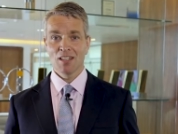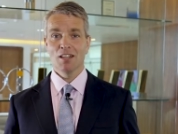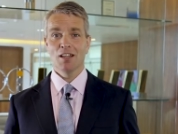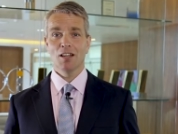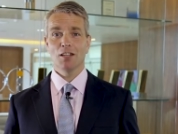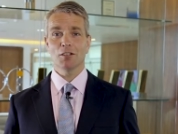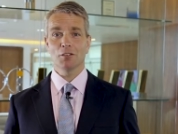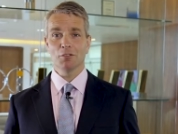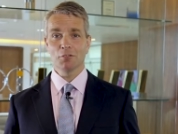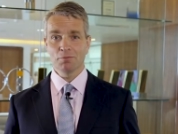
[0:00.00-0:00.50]

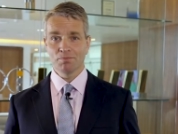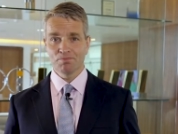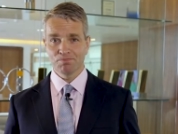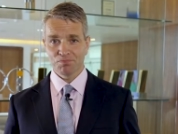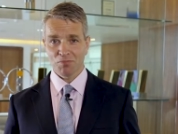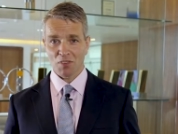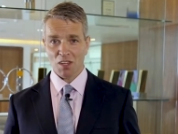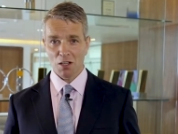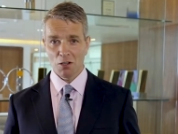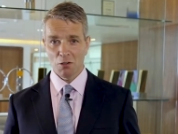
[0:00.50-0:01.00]
Hello.
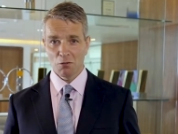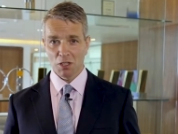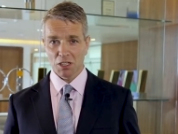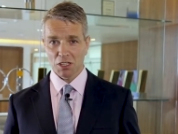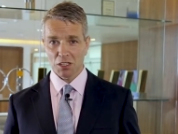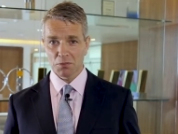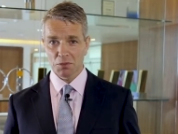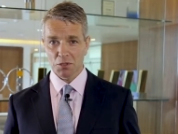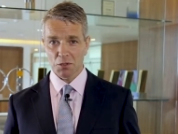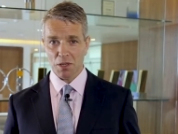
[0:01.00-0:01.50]

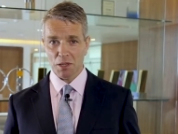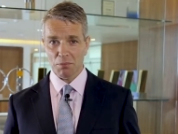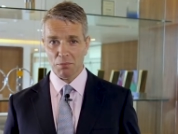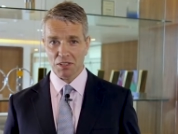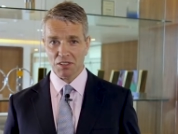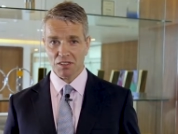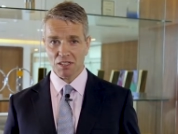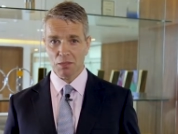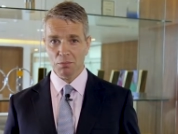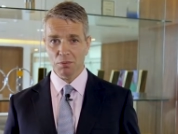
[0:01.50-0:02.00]
Welcome to our
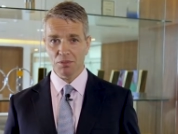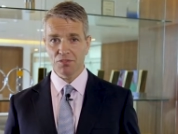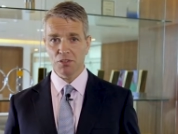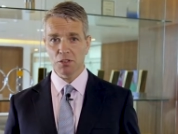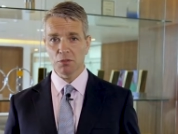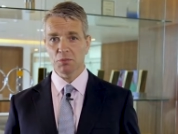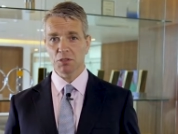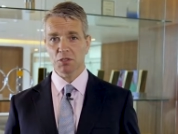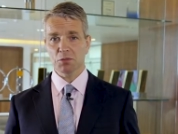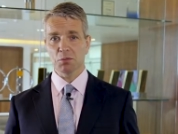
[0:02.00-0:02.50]
monthly
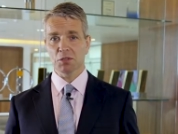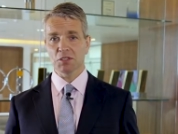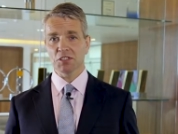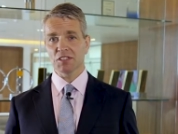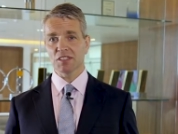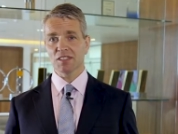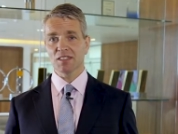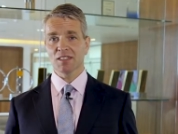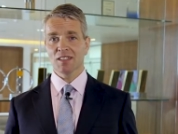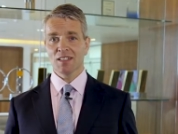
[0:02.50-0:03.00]
performance
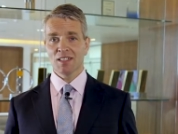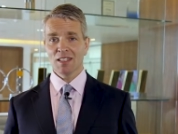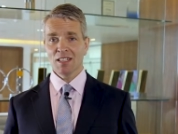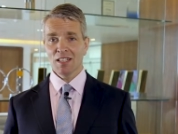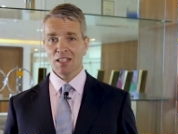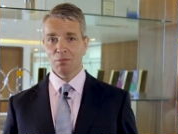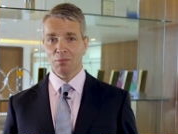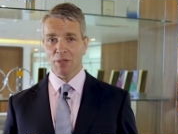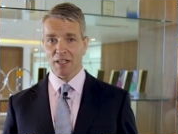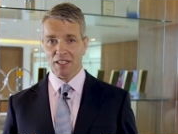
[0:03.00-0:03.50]
monitor.
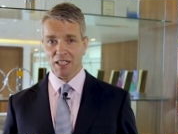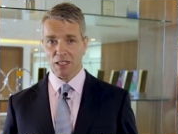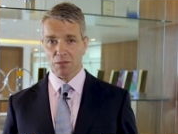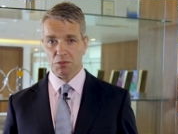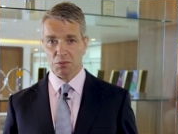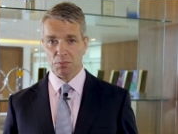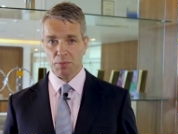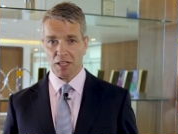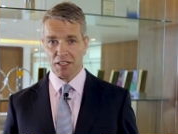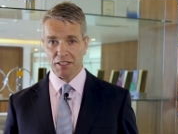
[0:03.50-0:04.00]
My name
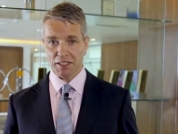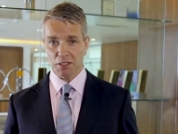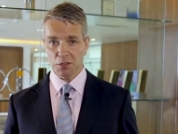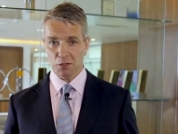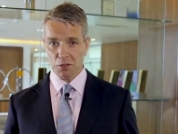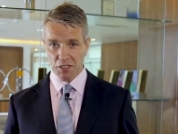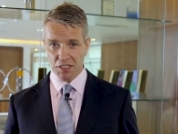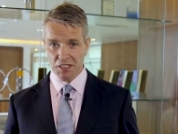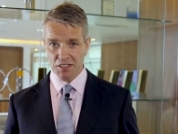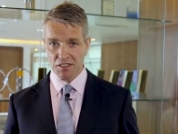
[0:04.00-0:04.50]
is Barney
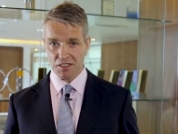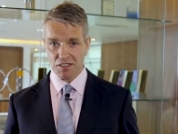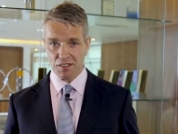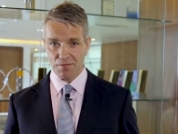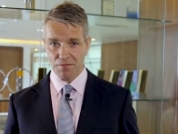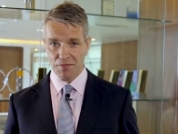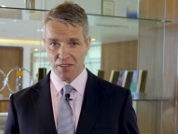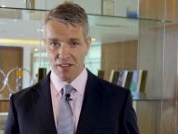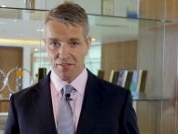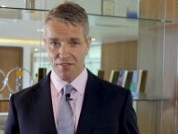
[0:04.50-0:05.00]
Hawkins,
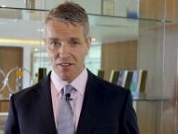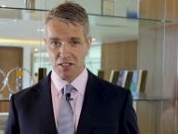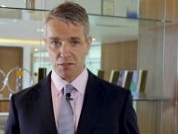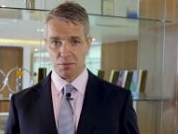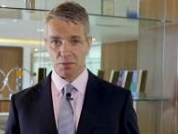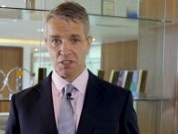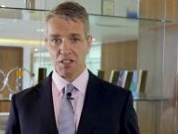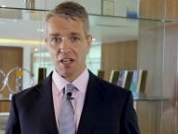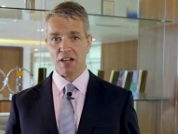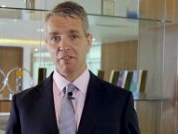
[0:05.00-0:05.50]

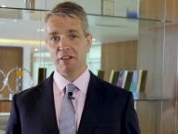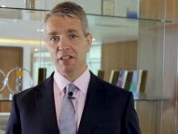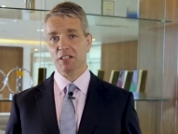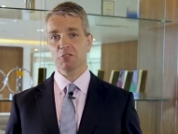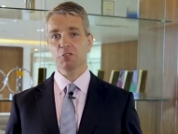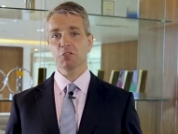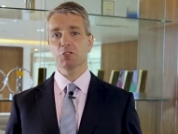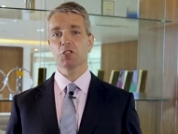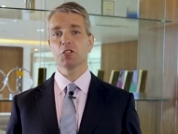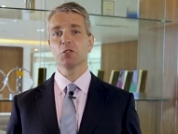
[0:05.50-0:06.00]
Investment
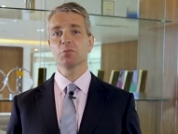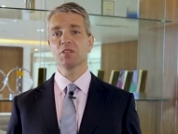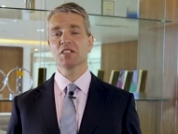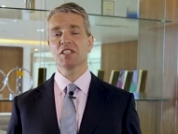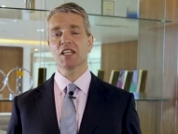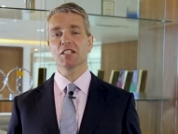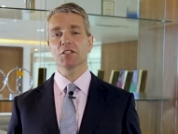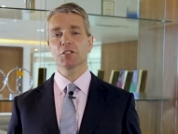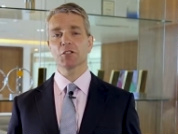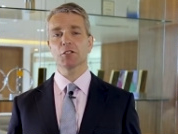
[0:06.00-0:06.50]
Director at True
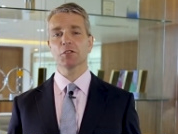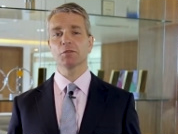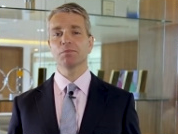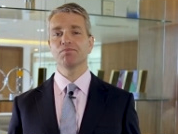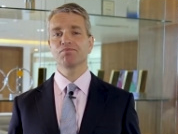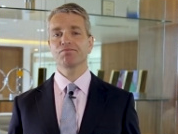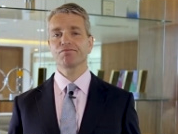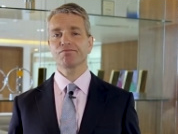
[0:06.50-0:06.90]
Potential.